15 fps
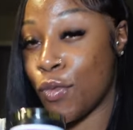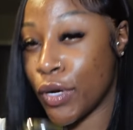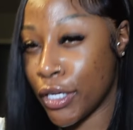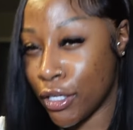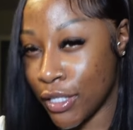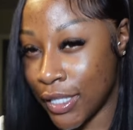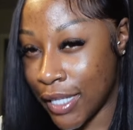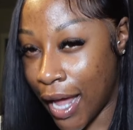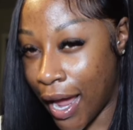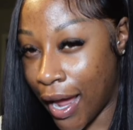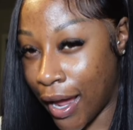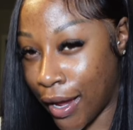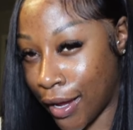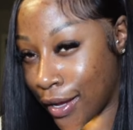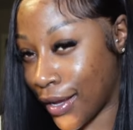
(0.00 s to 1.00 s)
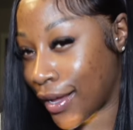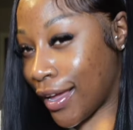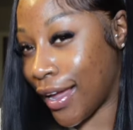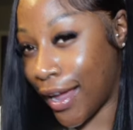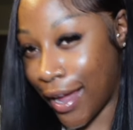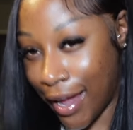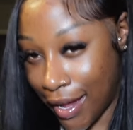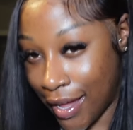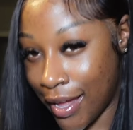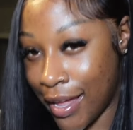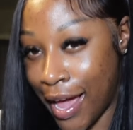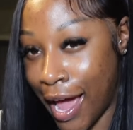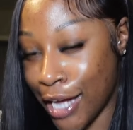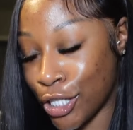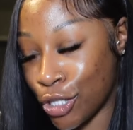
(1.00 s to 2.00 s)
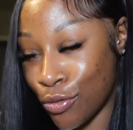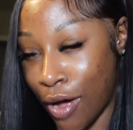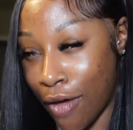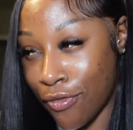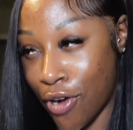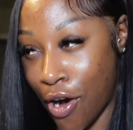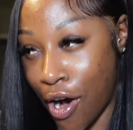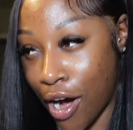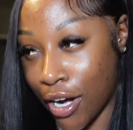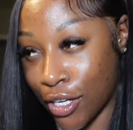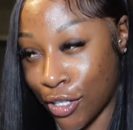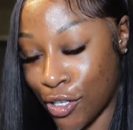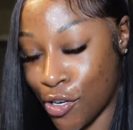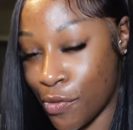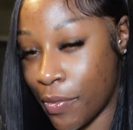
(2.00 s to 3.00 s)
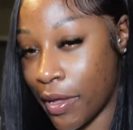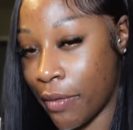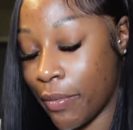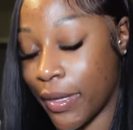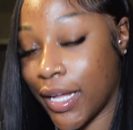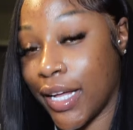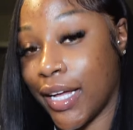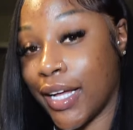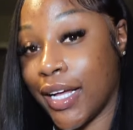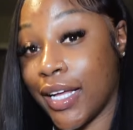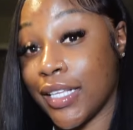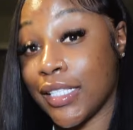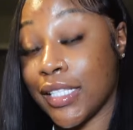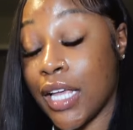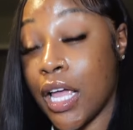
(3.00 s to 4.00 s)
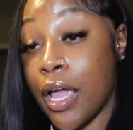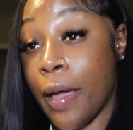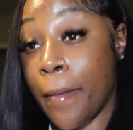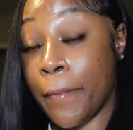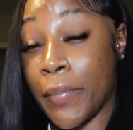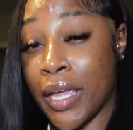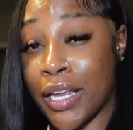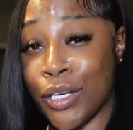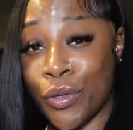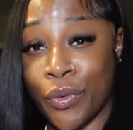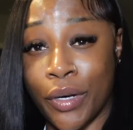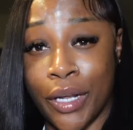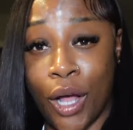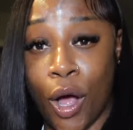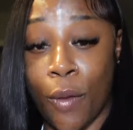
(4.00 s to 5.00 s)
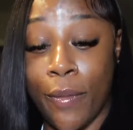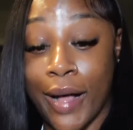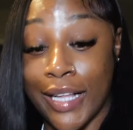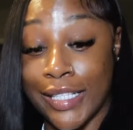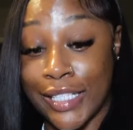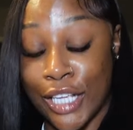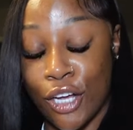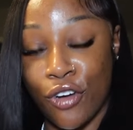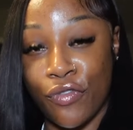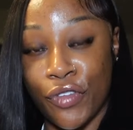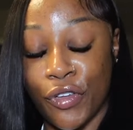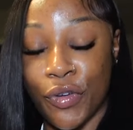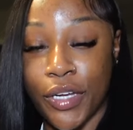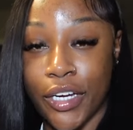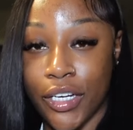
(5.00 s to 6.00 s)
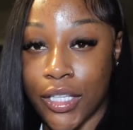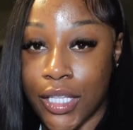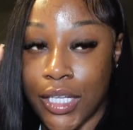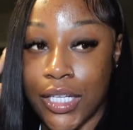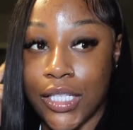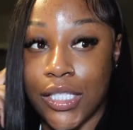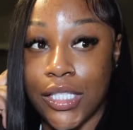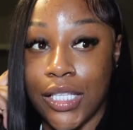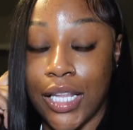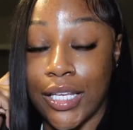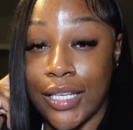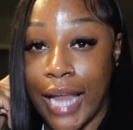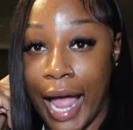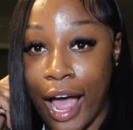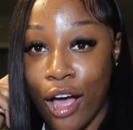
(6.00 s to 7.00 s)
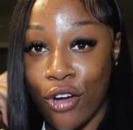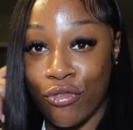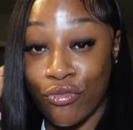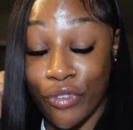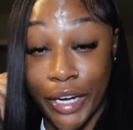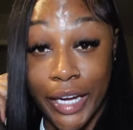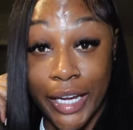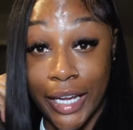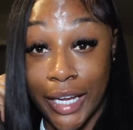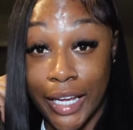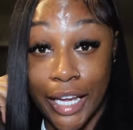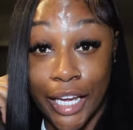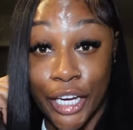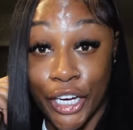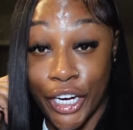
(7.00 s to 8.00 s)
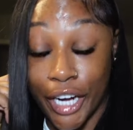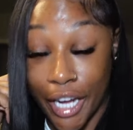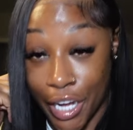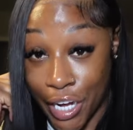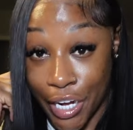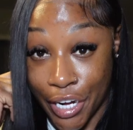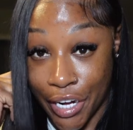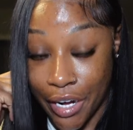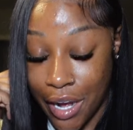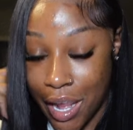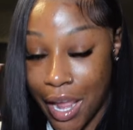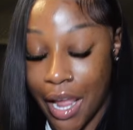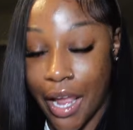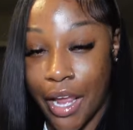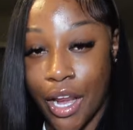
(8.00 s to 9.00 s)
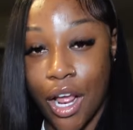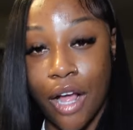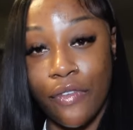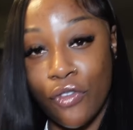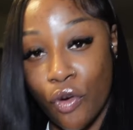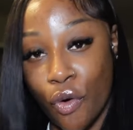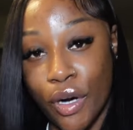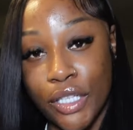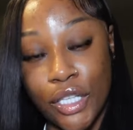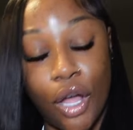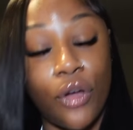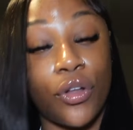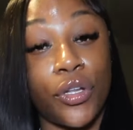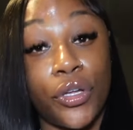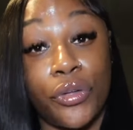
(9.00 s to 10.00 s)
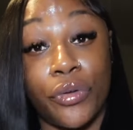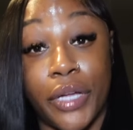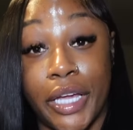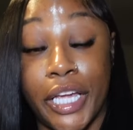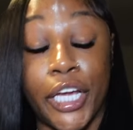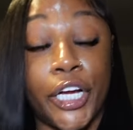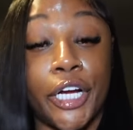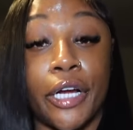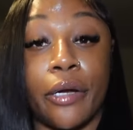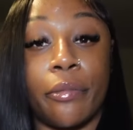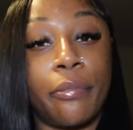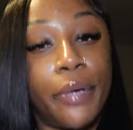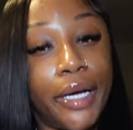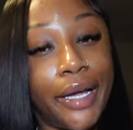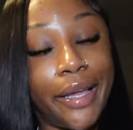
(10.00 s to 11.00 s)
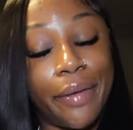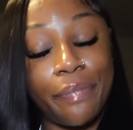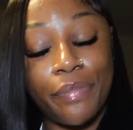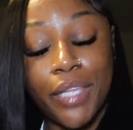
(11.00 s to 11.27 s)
will say, it can catch you off guard a little bit, because me doing it on myself, you hear this loud ringing in your ear. And of course, only you can hear it. But